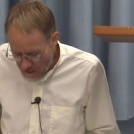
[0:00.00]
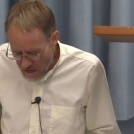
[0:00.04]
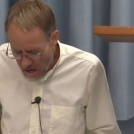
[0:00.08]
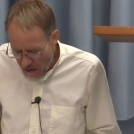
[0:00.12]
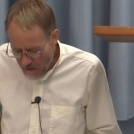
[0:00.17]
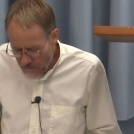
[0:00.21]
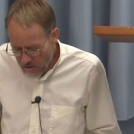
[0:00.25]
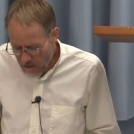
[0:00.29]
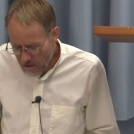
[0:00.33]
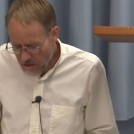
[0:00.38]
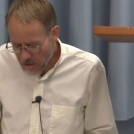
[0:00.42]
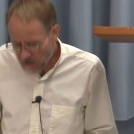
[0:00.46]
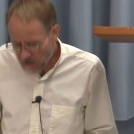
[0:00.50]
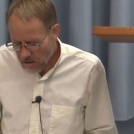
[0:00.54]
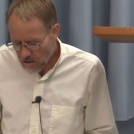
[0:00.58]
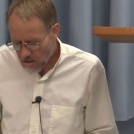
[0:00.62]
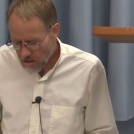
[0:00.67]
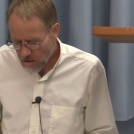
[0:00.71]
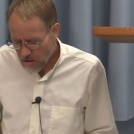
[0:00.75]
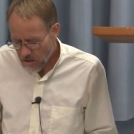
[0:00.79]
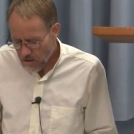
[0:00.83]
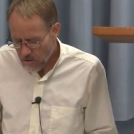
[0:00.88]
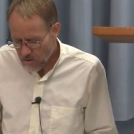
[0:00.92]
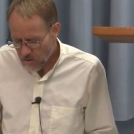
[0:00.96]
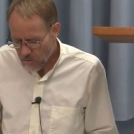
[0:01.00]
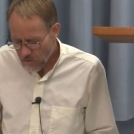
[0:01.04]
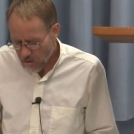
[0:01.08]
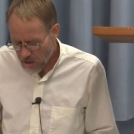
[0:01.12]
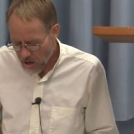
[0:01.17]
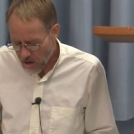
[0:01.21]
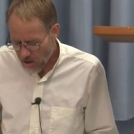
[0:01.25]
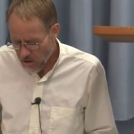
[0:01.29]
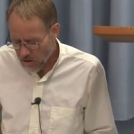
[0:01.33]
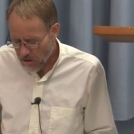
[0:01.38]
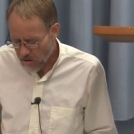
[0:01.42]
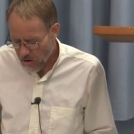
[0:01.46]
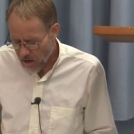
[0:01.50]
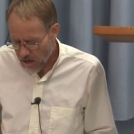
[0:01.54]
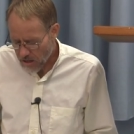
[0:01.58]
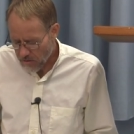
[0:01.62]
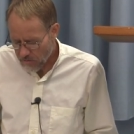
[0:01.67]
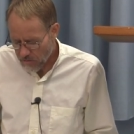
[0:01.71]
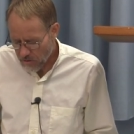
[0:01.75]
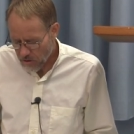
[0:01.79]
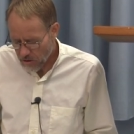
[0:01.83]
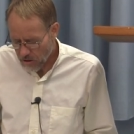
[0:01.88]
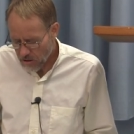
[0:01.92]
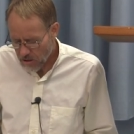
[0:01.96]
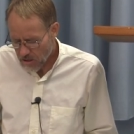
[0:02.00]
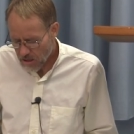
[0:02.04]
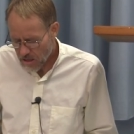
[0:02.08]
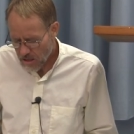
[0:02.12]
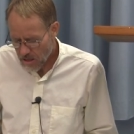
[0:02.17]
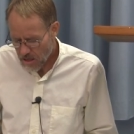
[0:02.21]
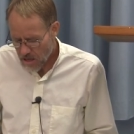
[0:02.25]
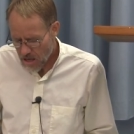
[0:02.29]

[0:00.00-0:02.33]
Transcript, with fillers: in heaven, we are grateful